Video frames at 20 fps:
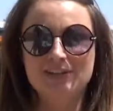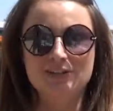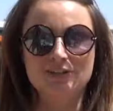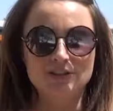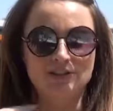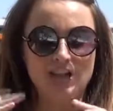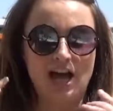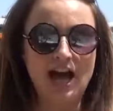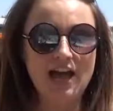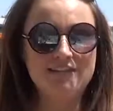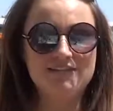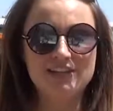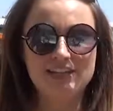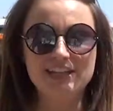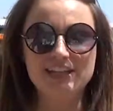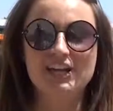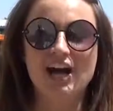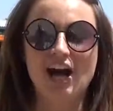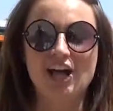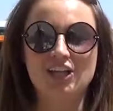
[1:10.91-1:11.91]
live and
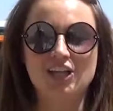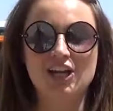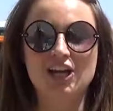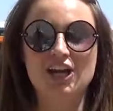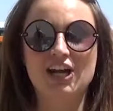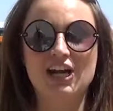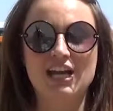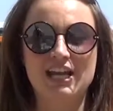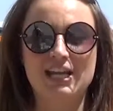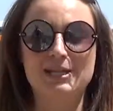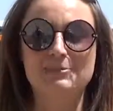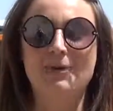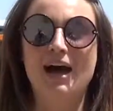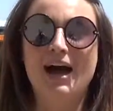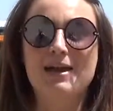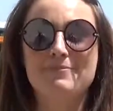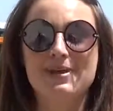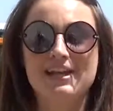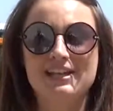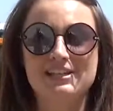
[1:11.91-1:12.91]
in color in
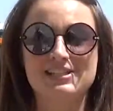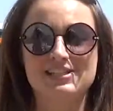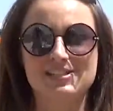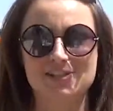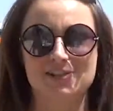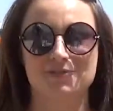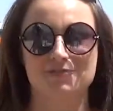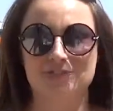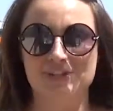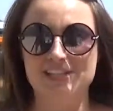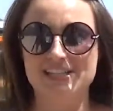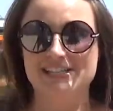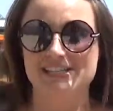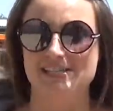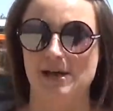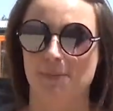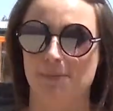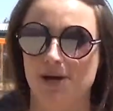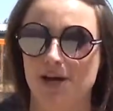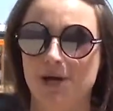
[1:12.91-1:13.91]
my bathing suit for this
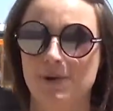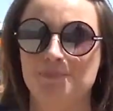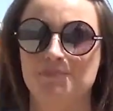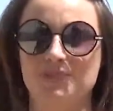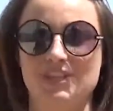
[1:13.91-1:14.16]
summer.